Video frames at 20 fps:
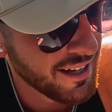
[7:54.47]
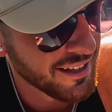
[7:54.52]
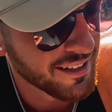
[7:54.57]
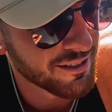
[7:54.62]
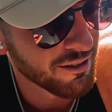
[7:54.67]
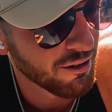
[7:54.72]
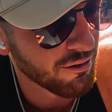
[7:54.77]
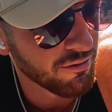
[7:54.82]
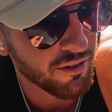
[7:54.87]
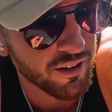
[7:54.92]
It's
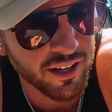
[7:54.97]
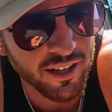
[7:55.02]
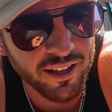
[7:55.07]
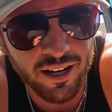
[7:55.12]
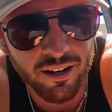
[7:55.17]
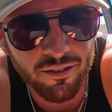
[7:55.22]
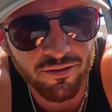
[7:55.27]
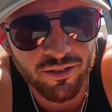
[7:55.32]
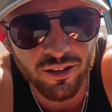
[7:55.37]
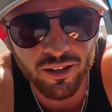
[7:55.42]
so funny
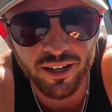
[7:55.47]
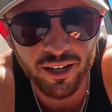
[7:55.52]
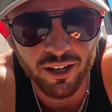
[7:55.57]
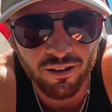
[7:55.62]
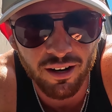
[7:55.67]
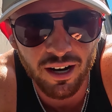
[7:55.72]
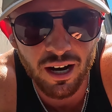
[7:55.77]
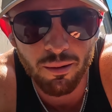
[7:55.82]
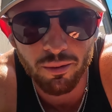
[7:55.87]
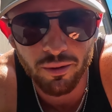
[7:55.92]
that I feel like
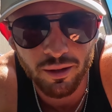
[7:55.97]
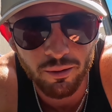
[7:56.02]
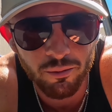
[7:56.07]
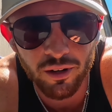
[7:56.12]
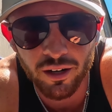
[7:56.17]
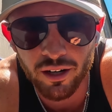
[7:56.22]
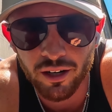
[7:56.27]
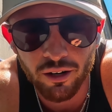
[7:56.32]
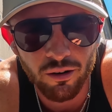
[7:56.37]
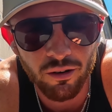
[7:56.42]
crap, and then
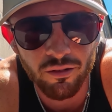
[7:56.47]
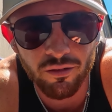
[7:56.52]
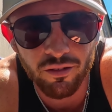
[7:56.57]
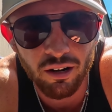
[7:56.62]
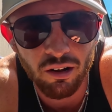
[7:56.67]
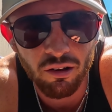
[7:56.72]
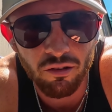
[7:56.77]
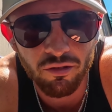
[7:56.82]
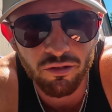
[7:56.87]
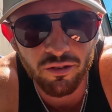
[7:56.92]
we're gonna go over
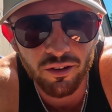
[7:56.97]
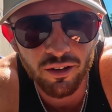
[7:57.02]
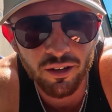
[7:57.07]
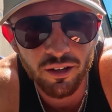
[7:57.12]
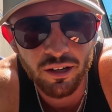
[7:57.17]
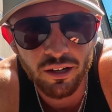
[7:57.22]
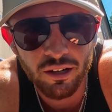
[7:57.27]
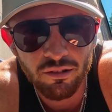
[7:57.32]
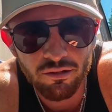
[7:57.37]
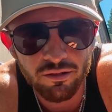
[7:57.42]
health
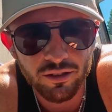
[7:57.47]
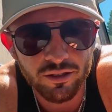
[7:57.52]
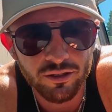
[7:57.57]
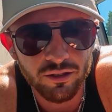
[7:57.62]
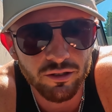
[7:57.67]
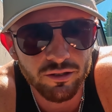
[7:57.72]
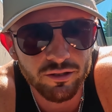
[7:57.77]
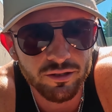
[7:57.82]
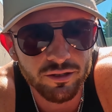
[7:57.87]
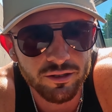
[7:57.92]

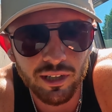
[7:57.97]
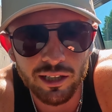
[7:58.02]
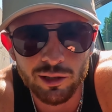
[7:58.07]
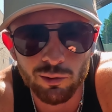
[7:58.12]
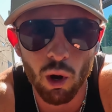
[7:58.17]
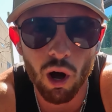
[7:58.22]
results. Let's